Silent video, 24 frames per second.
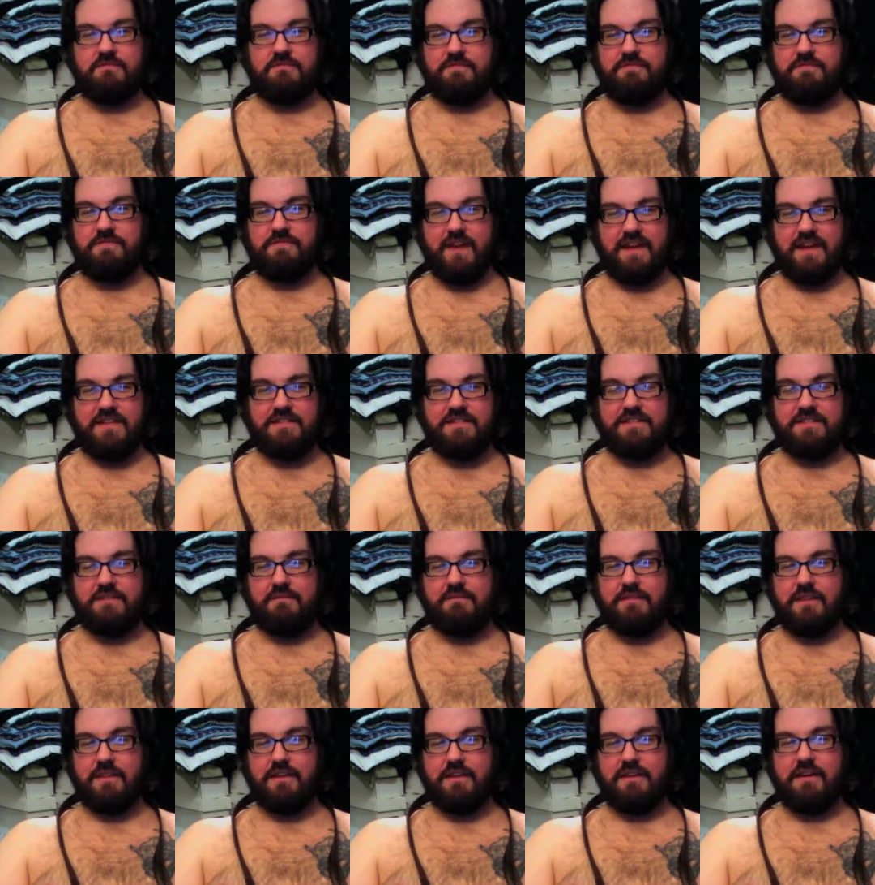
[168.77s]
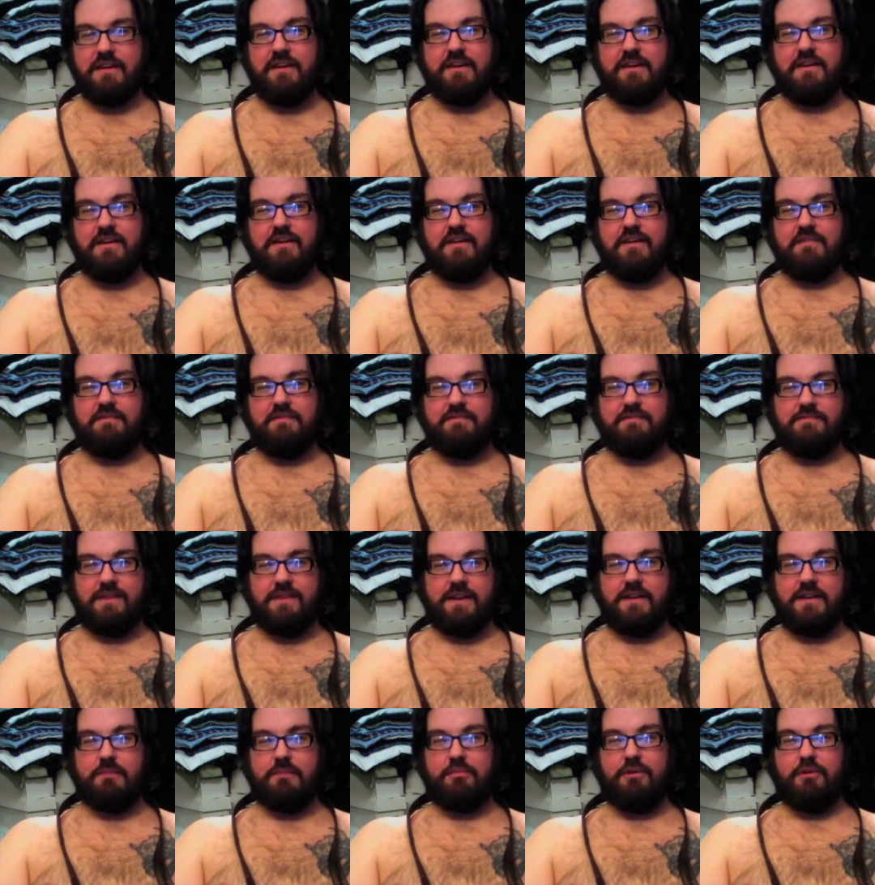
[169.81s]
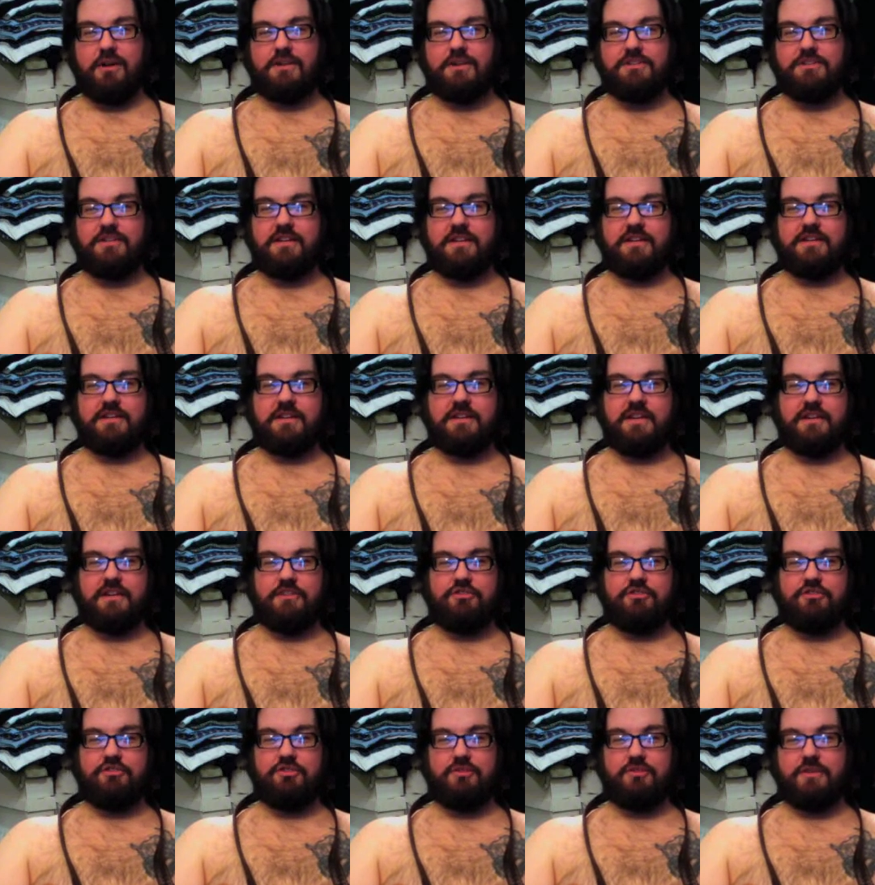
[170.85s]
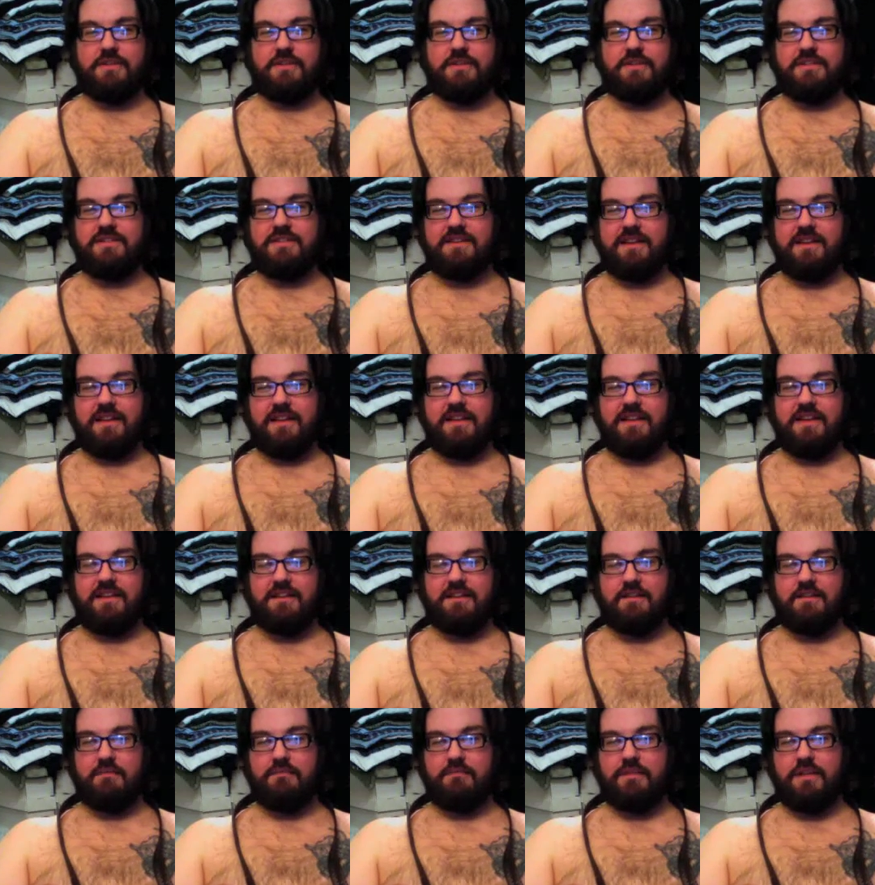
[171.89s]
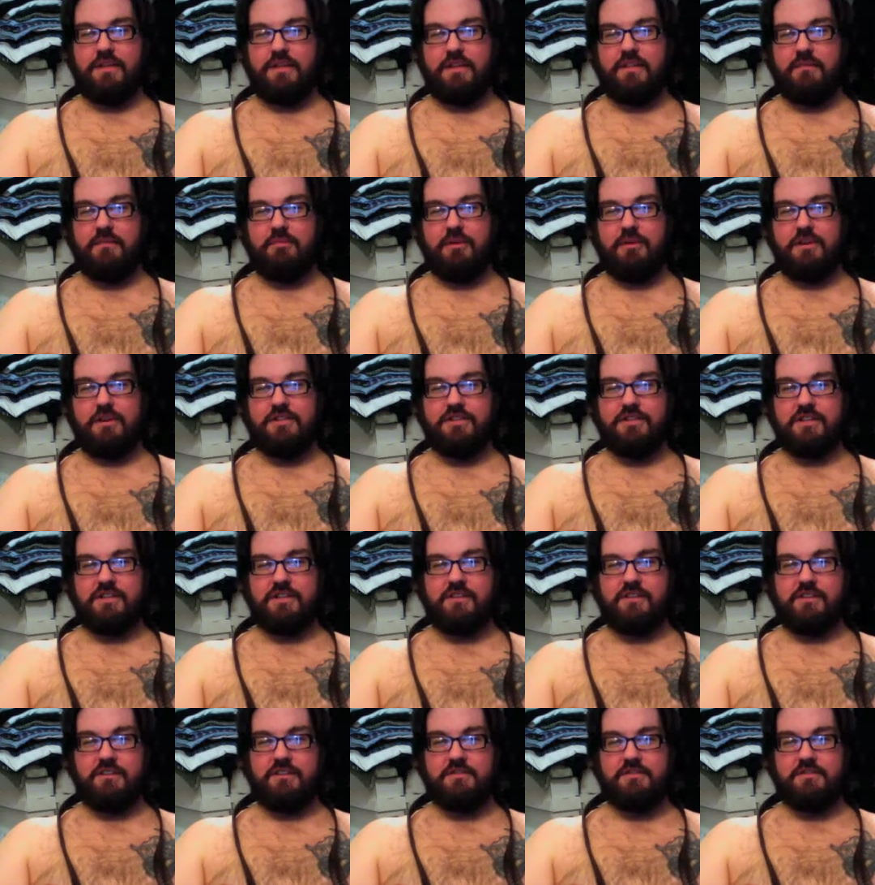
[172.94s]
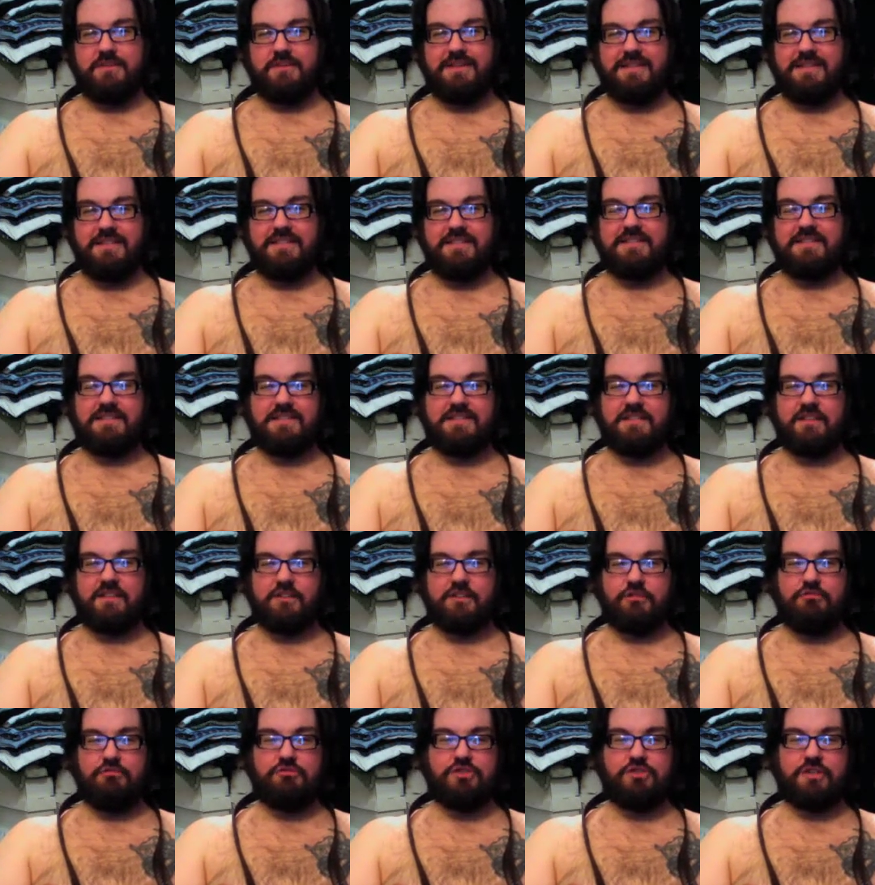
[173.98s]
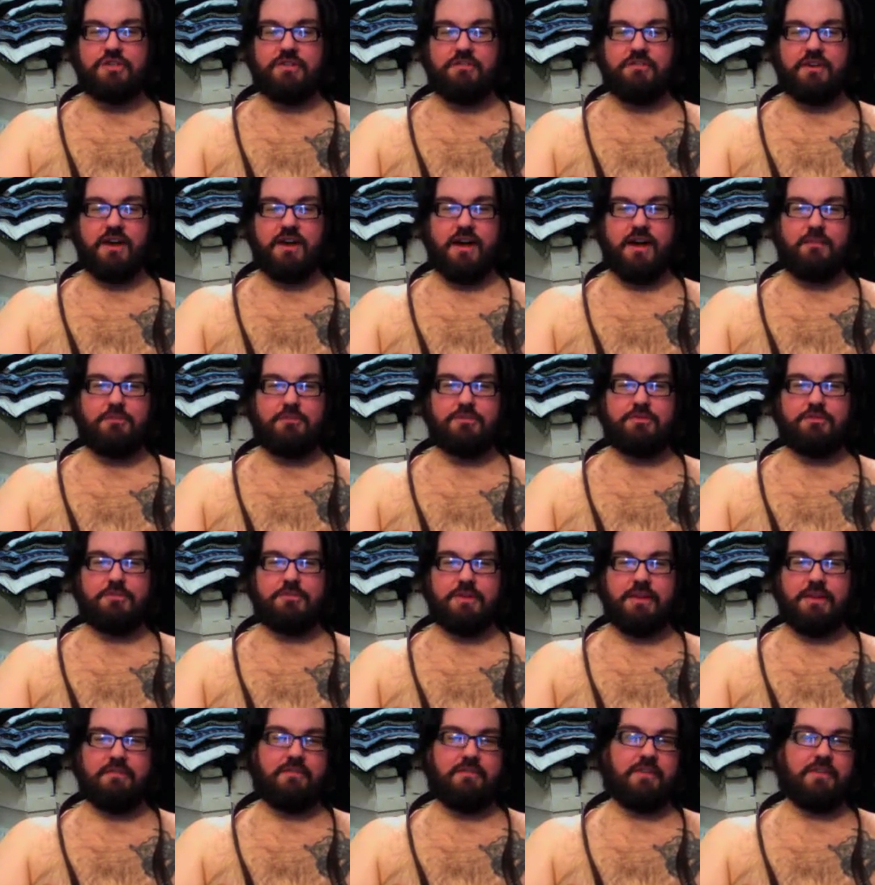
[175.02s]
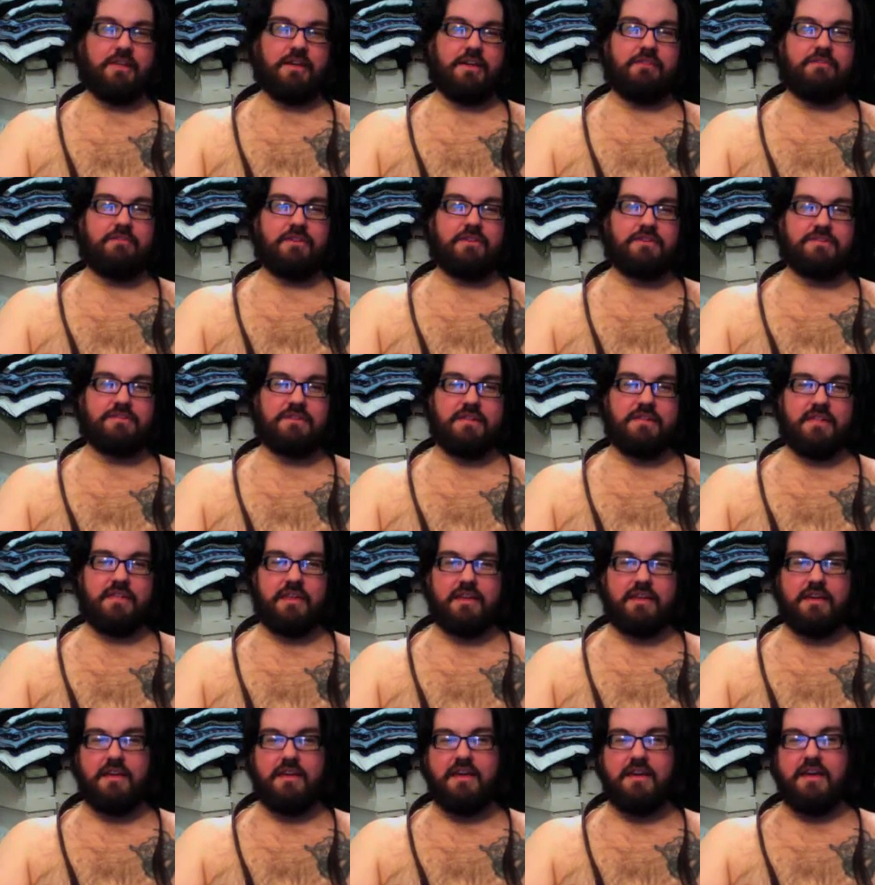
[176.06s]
find something, find a project, and do it. And in completing the project, it gives me at least this illusion of accomplishment. I feel like I've done something.